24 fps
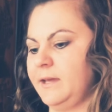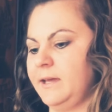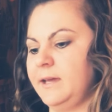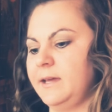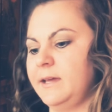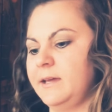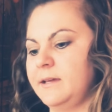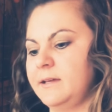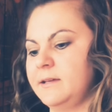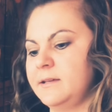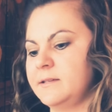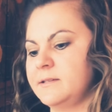
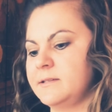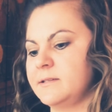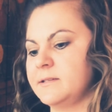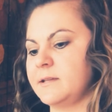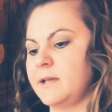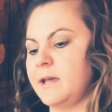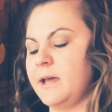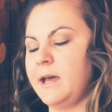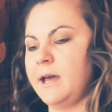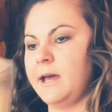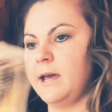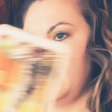is
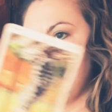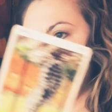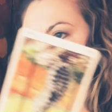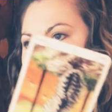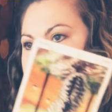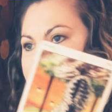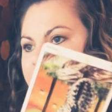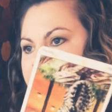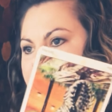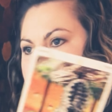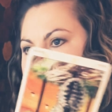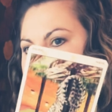
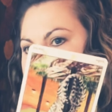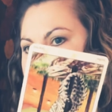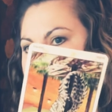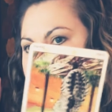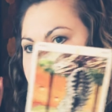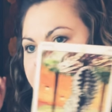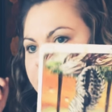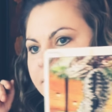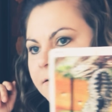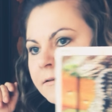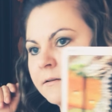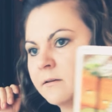a
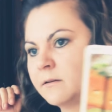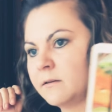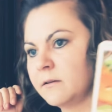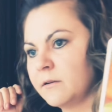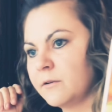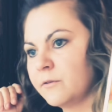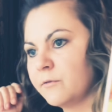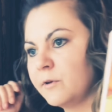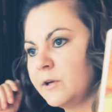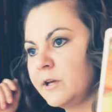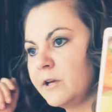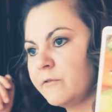
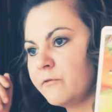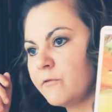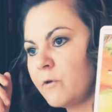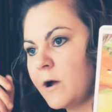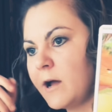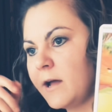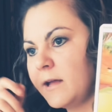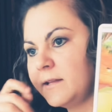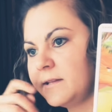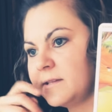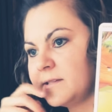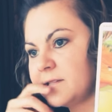three of
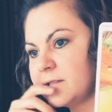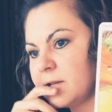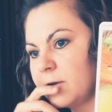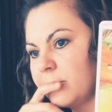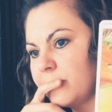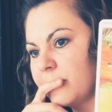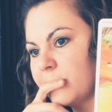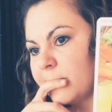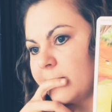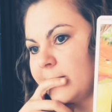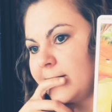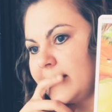wands.
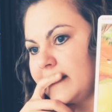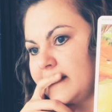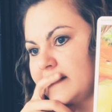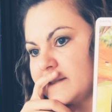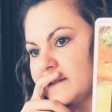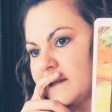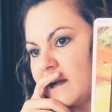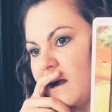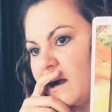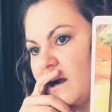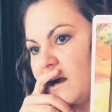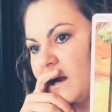So
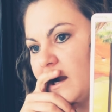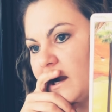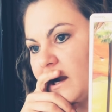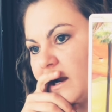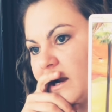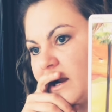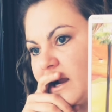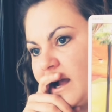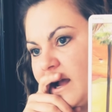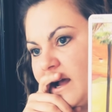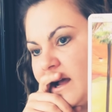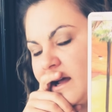threes
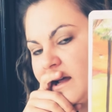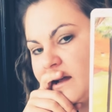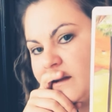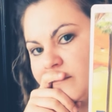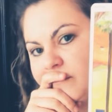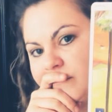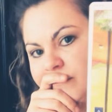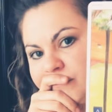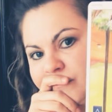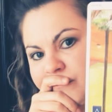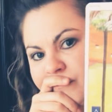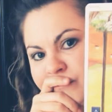are,
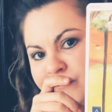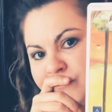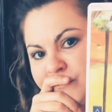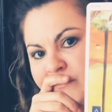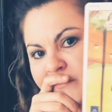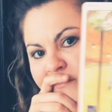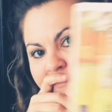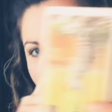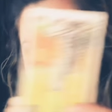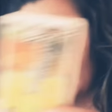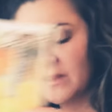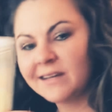um,
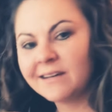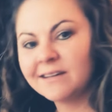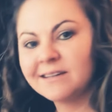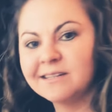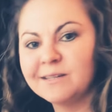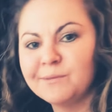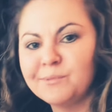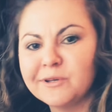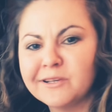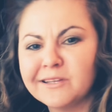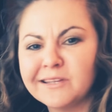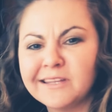
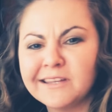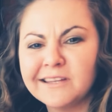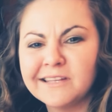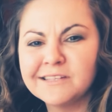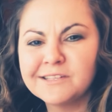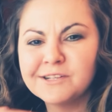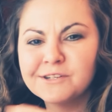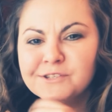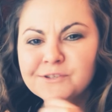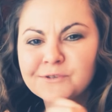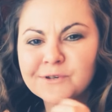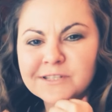typically
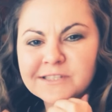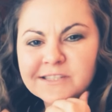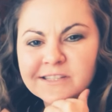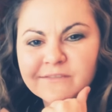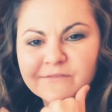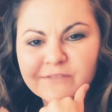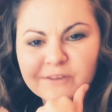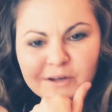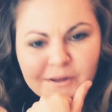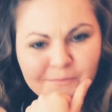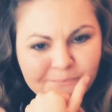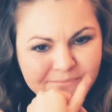these are sorts
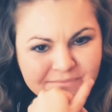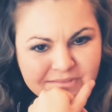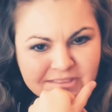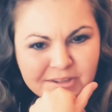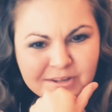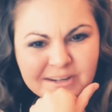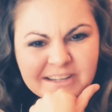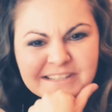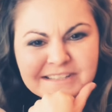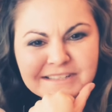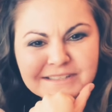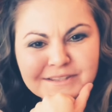of,
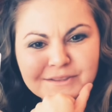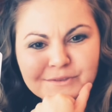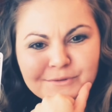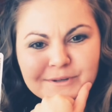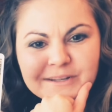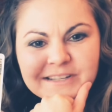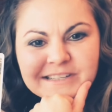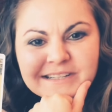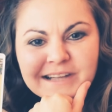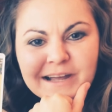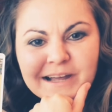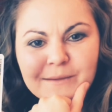threes,
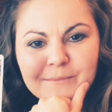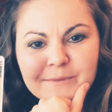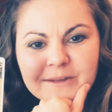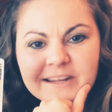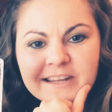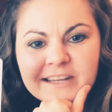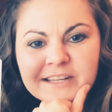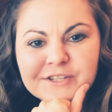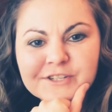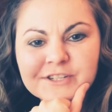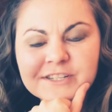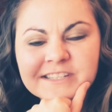threes come in
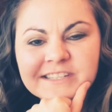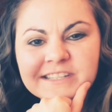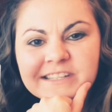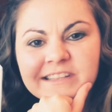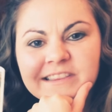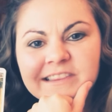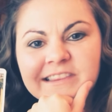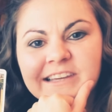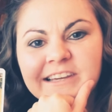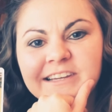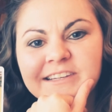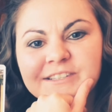
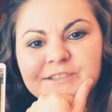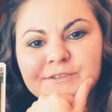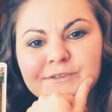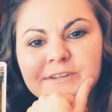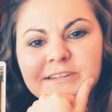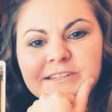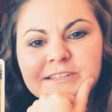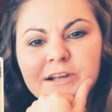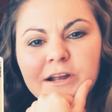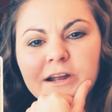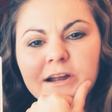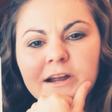interesting things.
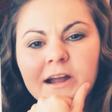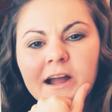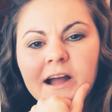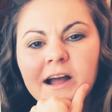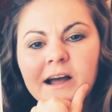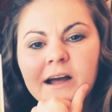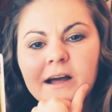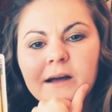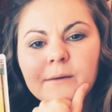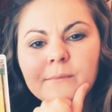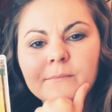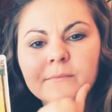Threes are,
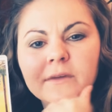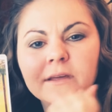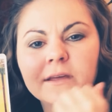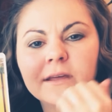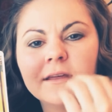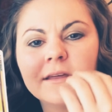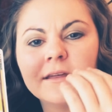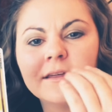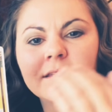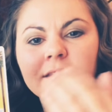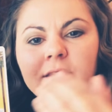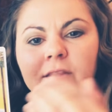um,
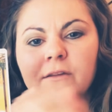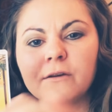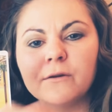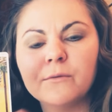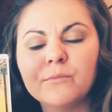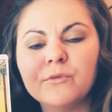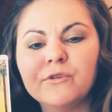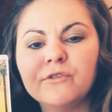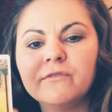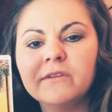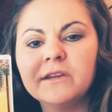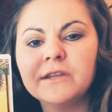they're
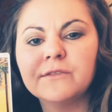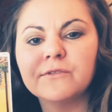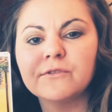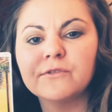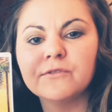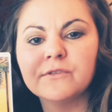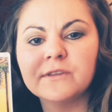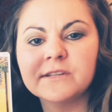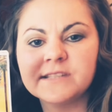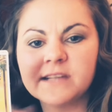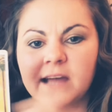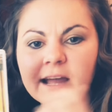moving
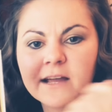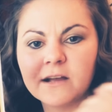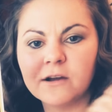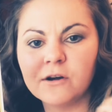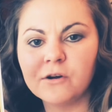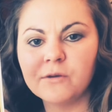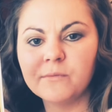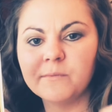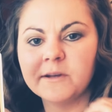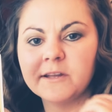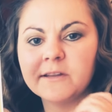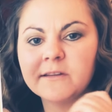through the
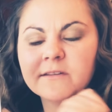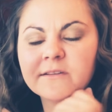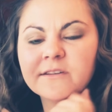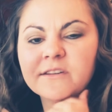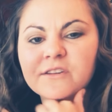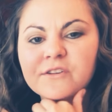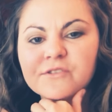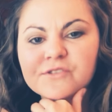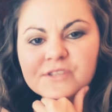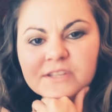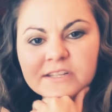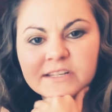cycle, but
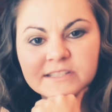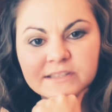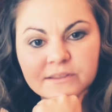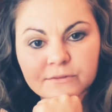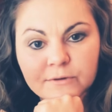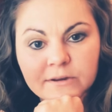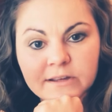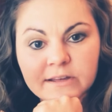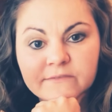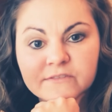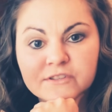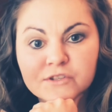usually
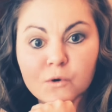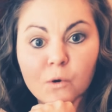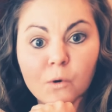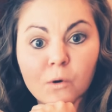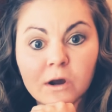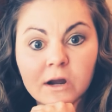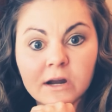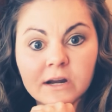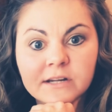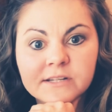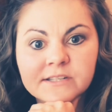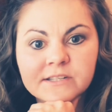three of
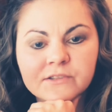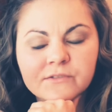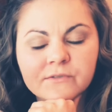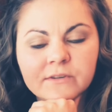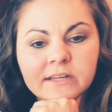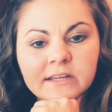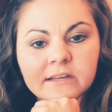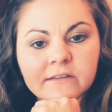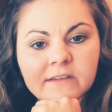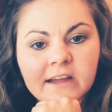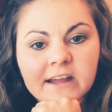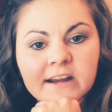swords,
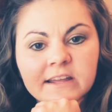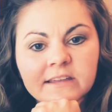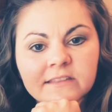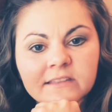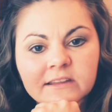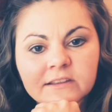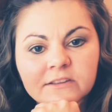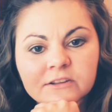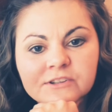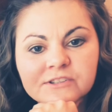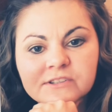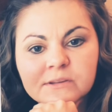three of
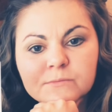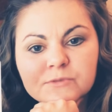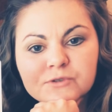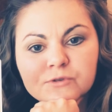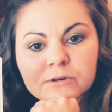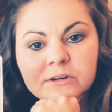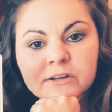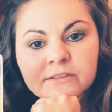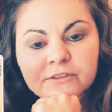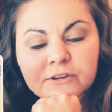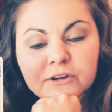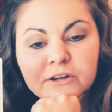anything. There's some
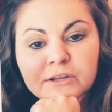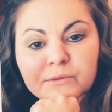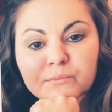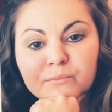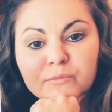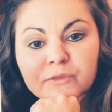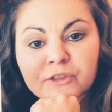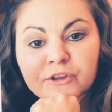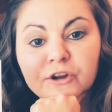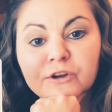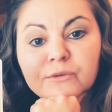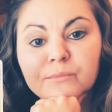sort of 30,
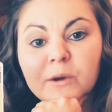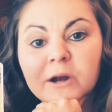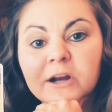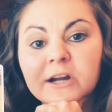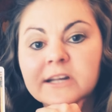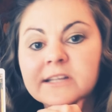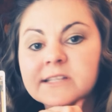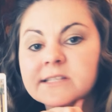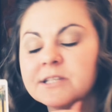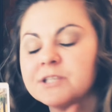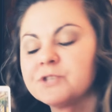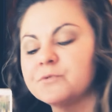third
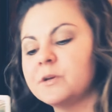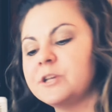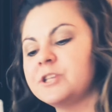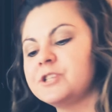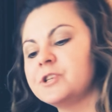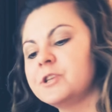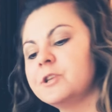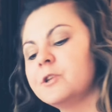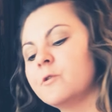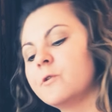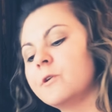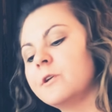party
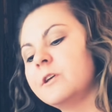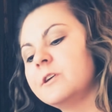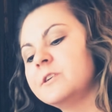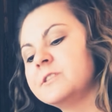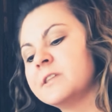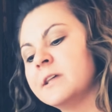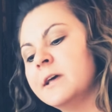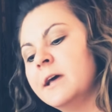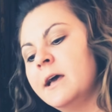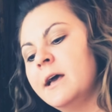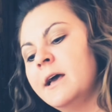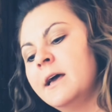situation or
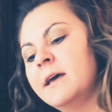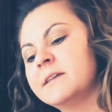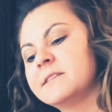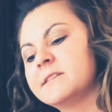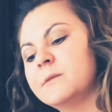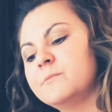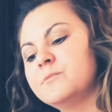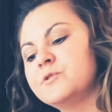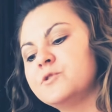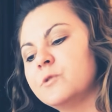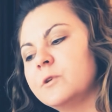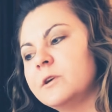there's
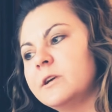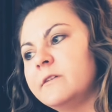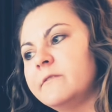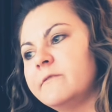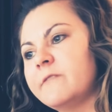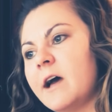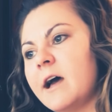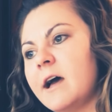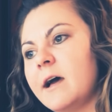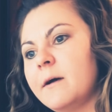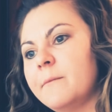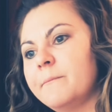some sort of
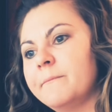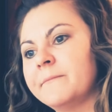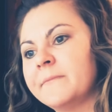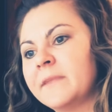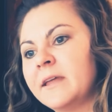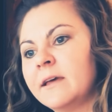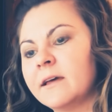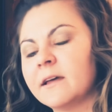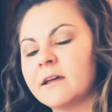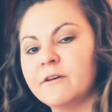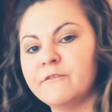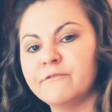um,
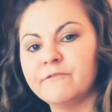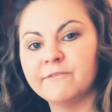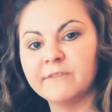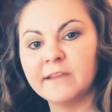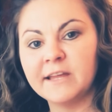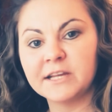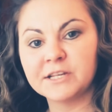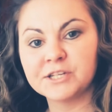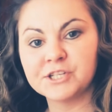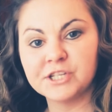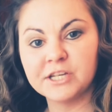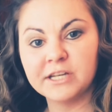
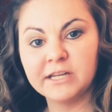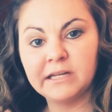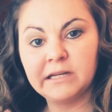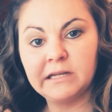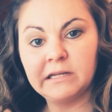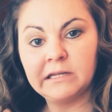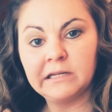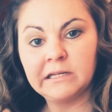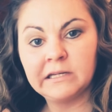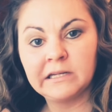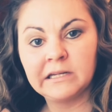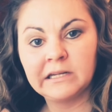
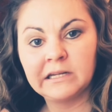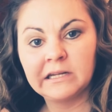confliction